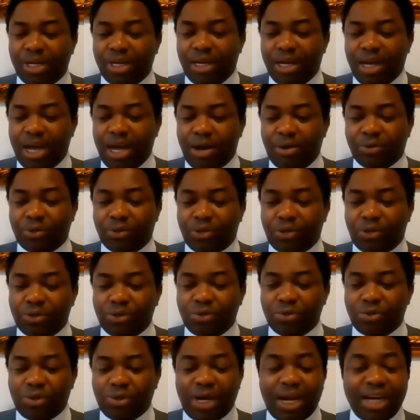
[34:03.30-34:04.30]
how
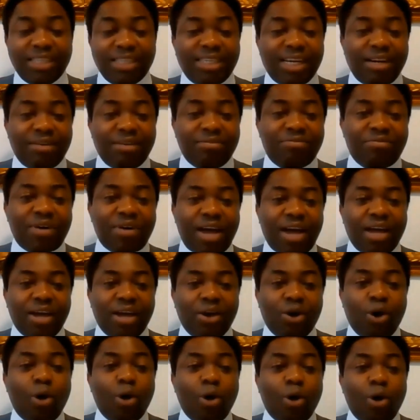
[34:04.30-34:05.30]
to identify
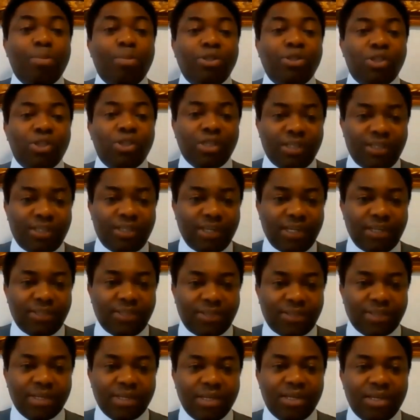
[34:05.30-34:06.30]

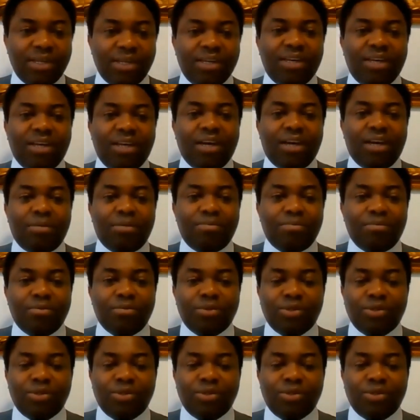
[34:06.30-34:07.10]
opportunities. You